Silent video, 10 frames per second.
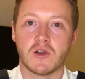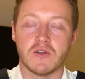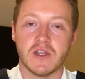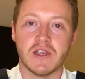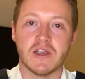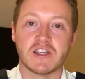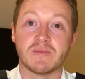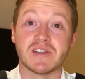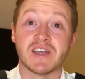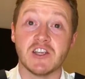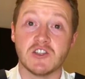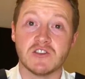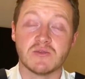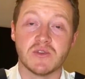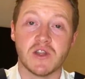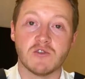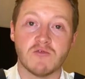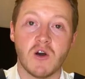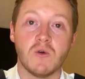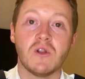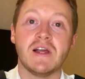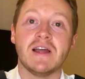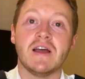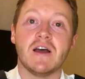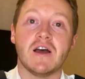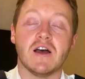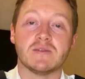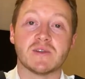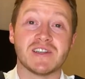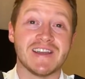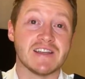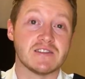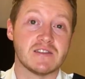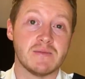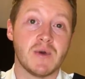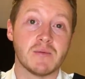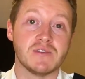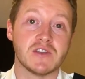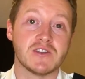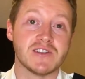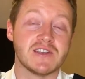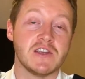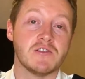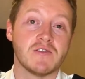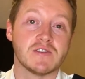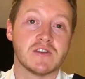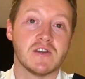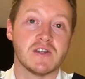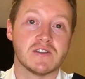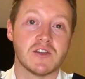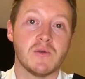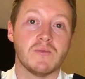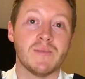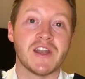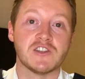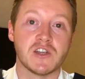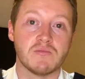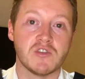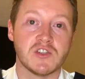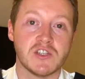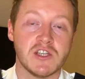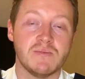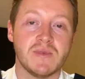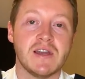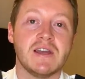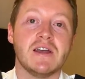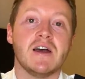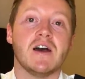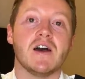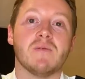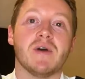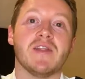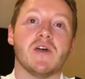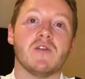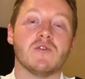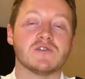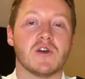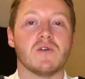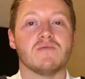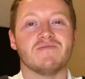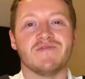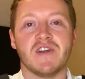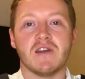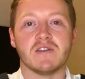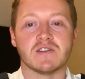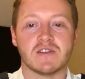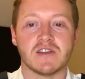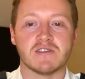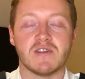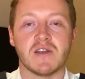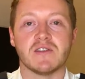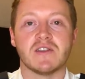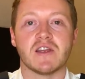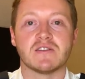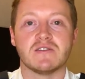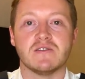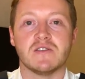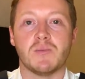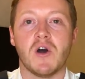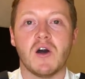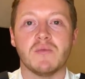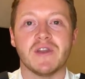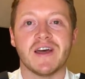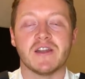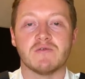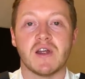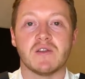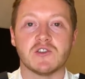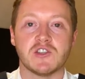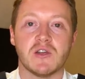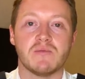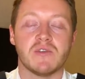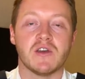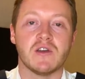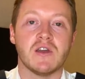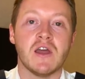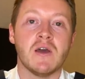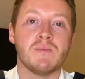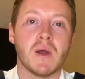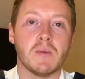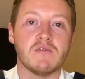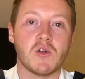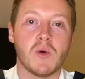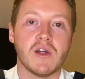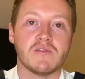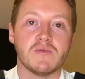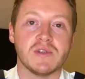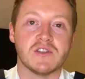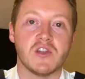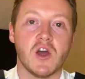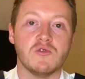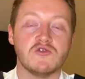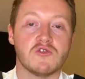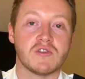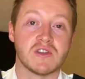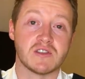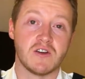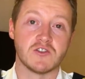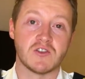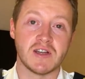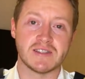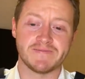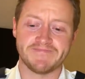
the expectations within the role, especially as in my position as senior officer, and so managing a bridge team, and then also various things around the deck department and around the ship that might be required for me to know during this contract.